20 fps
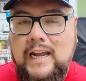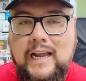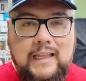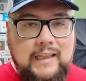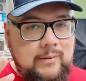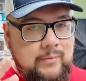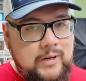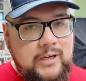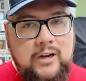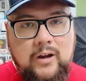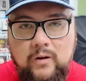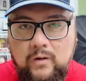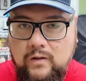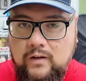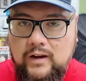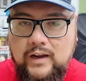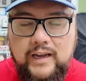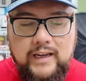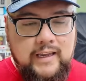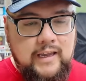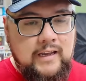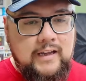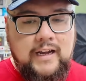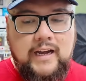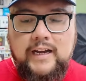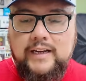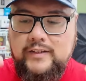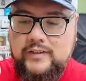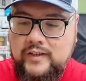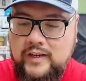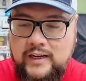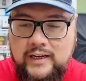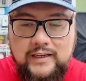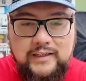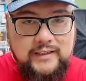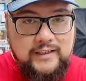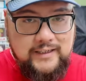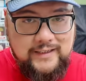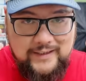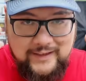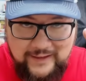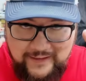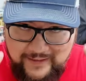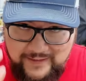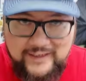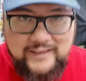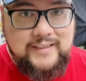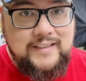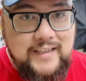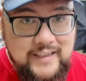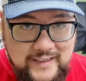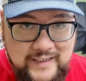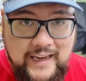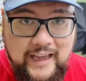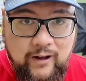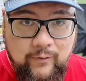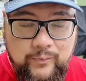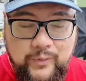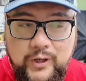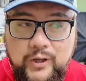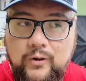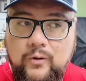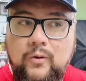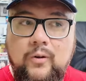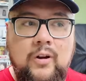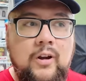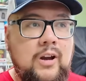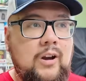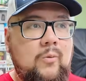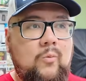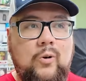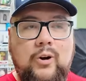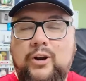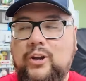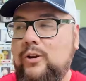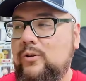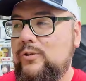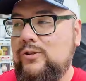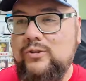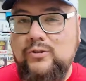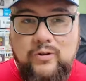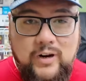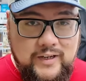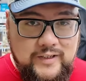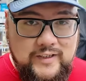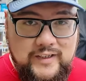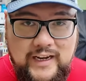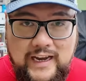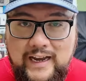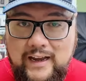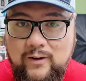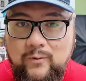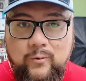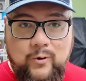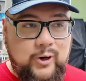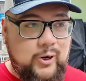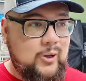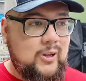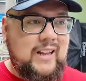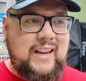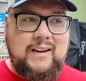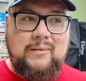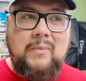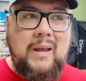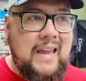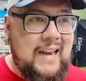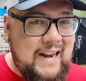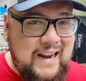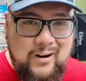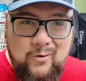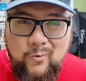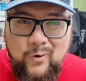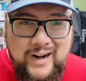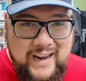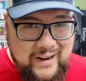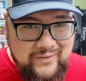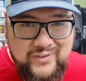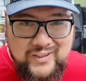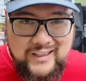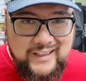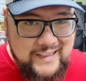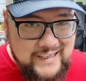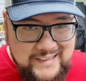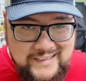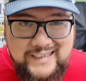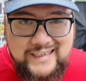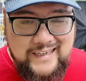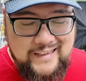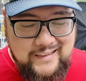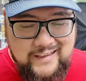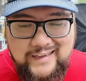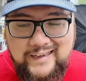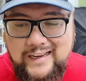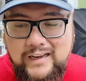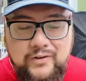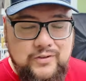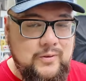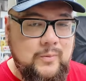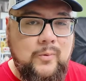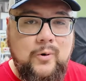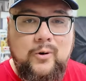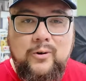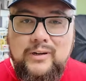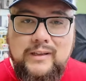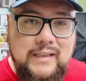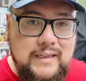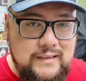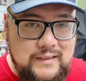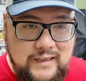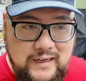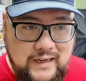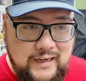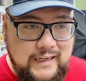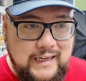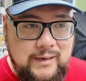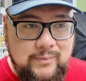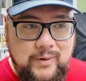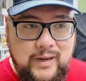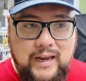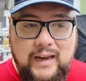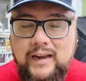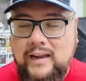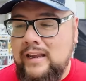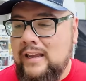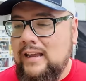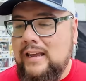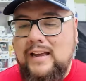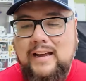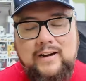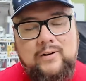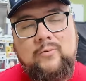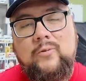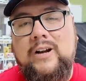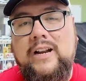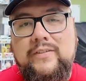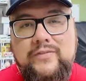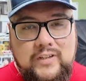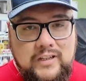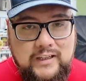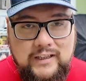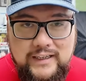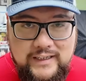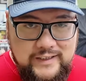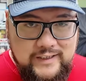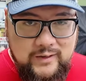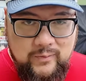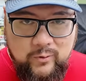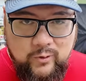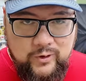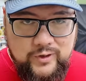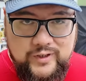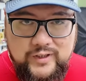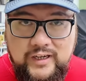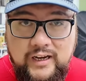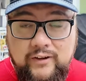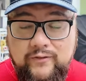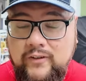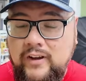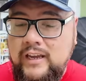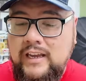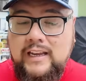Let me know. Again, guys, does this help you? Were you stressed out? Were you like, man, I don't want to have to list anything else. I'm already listing on eBay. I don't want to have to list some more stuff.